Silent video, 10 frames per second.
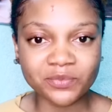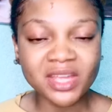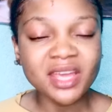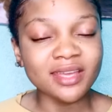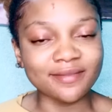
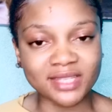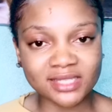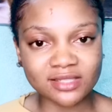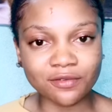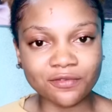If this is the
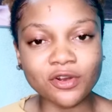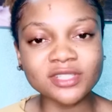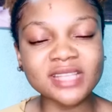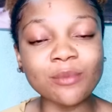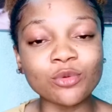first
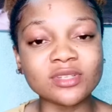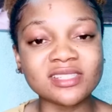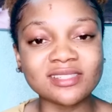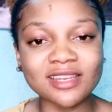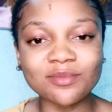time you're
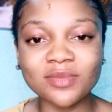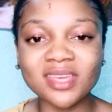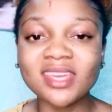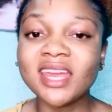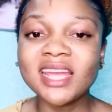seeing me,
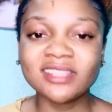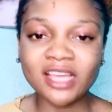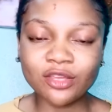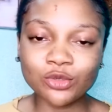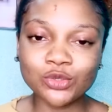thank you
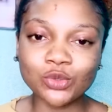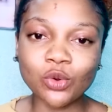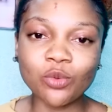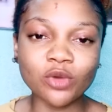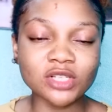so
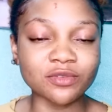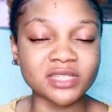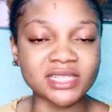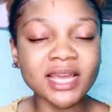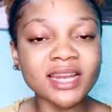much for
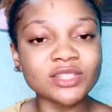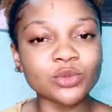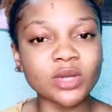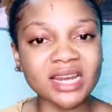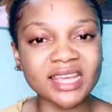deciding to
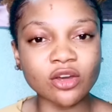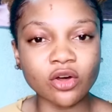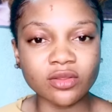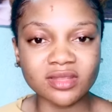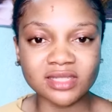click on
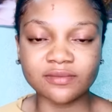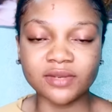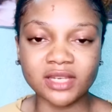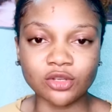this video.